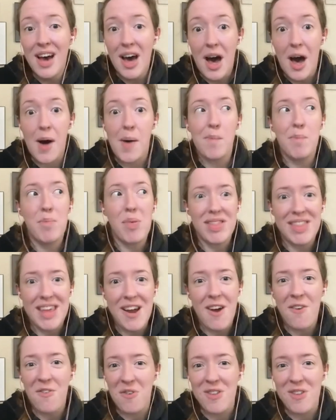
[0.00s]
But they
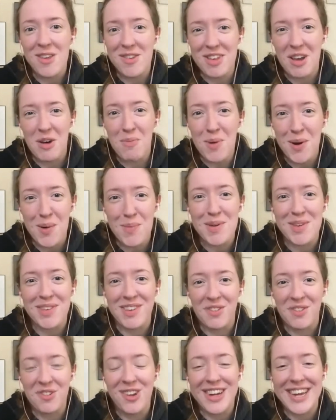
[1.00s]
are for the sole purpose
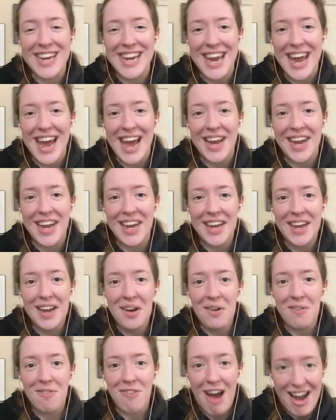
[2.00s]
of looking at
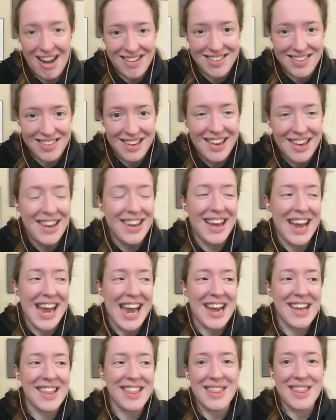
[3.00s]
rocks
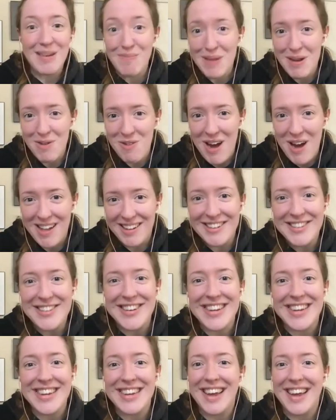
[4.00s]
and the
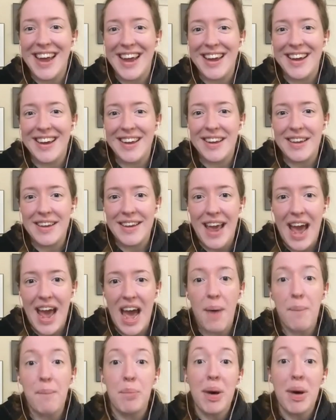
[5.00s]
mineralogy, and
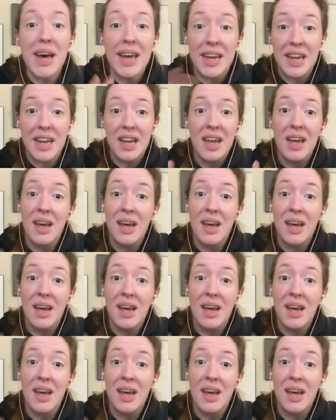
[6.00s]
but